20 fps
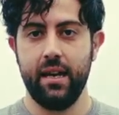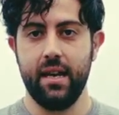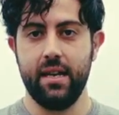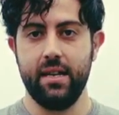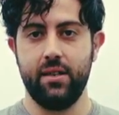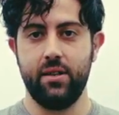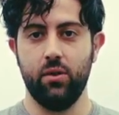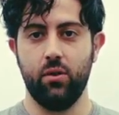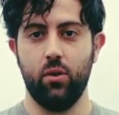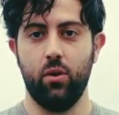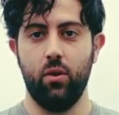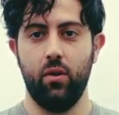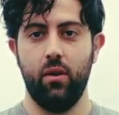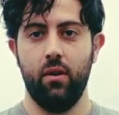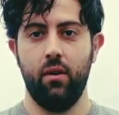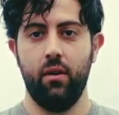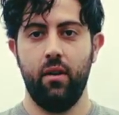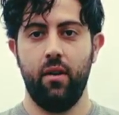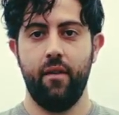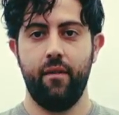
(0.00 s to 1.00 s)
is your
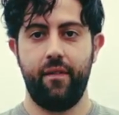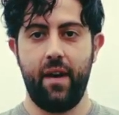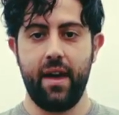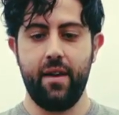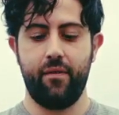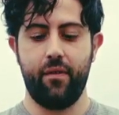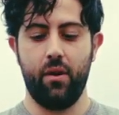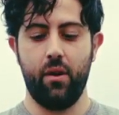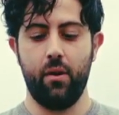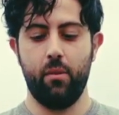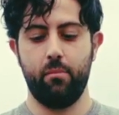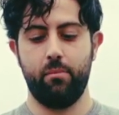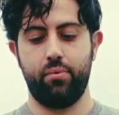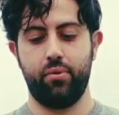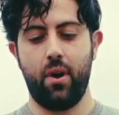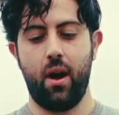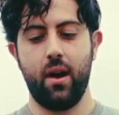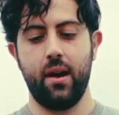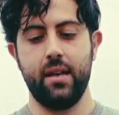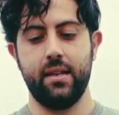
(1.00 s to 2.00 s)
favourite
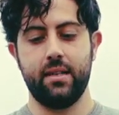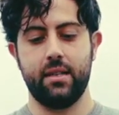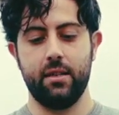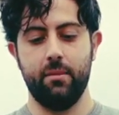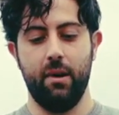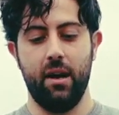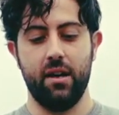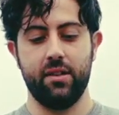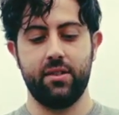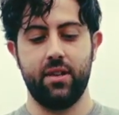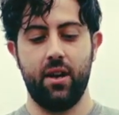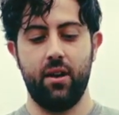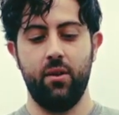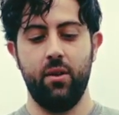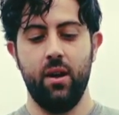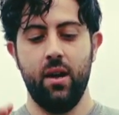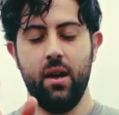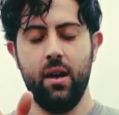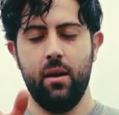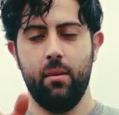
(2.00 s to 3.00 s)
prize tomato.
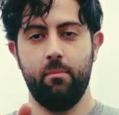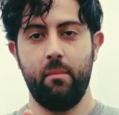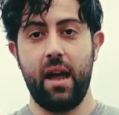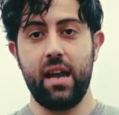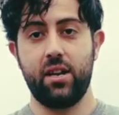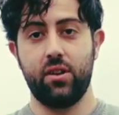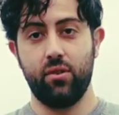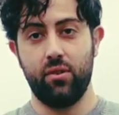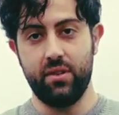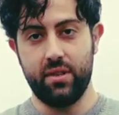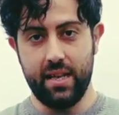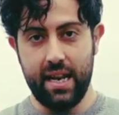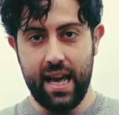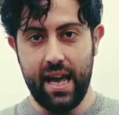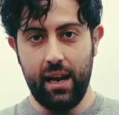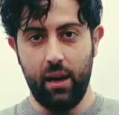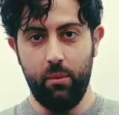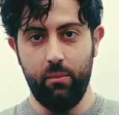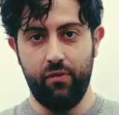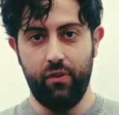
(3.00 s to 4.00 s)
Make sure it's an
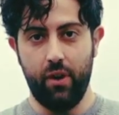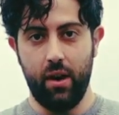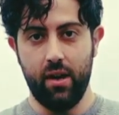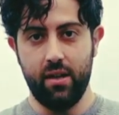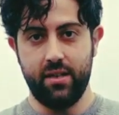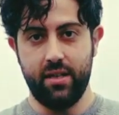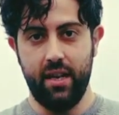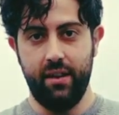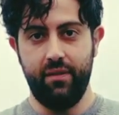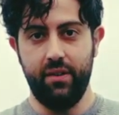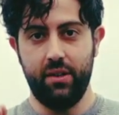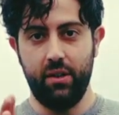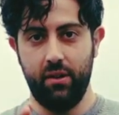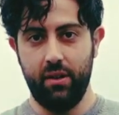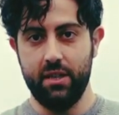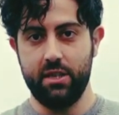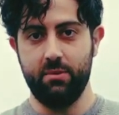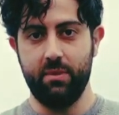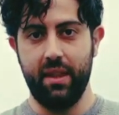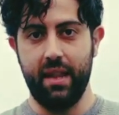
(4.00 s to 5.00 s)
heirloom variety. If you do
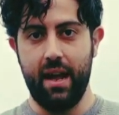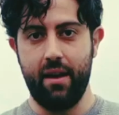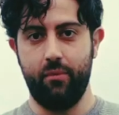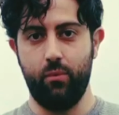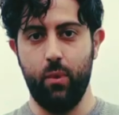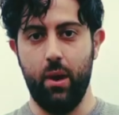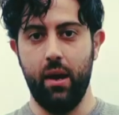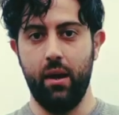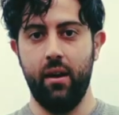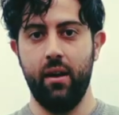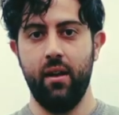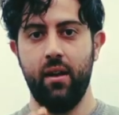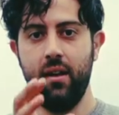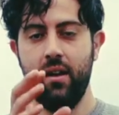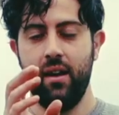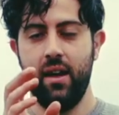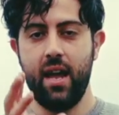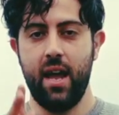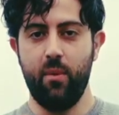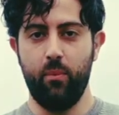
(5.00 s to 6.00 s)
this with an F1,
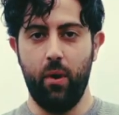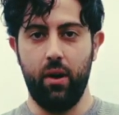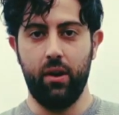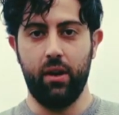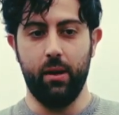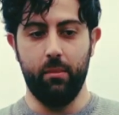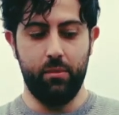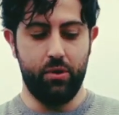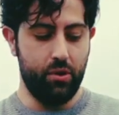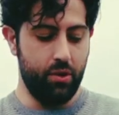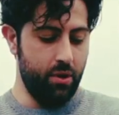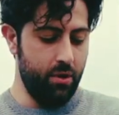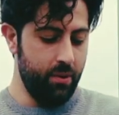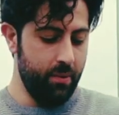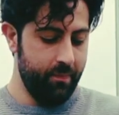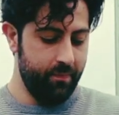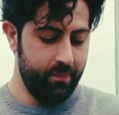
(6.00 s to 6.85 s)
it won't come true.